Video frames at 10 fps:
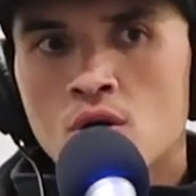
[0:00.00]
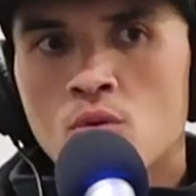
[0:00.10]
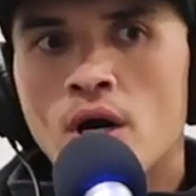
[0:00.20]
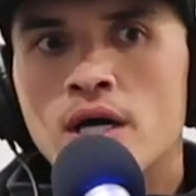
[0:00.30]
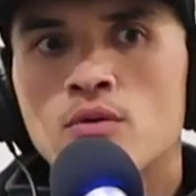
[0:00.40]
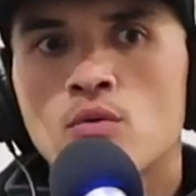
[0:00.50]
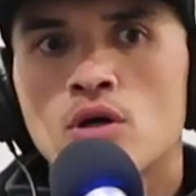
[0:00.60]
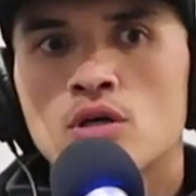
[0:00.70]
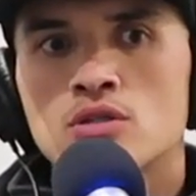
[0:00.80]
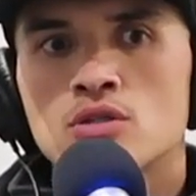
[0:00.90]
one
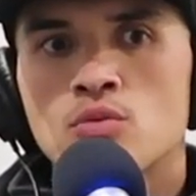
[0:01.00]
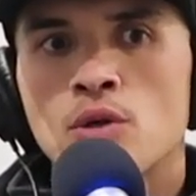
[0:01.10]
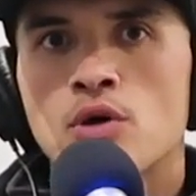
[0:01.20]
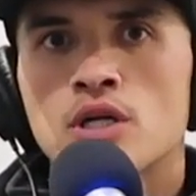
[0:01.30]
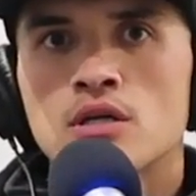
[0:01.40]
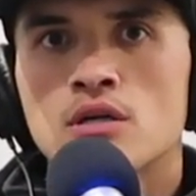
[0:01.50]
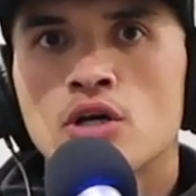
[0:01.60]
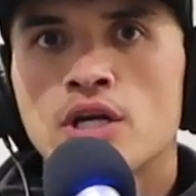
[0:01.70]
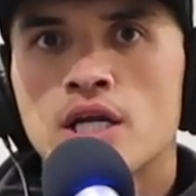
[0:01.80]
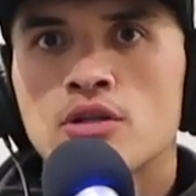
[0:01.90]
was we want to
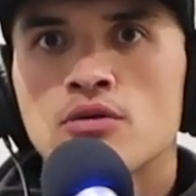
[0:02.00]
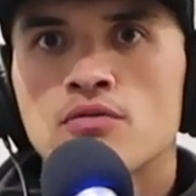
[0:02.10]
learn how to do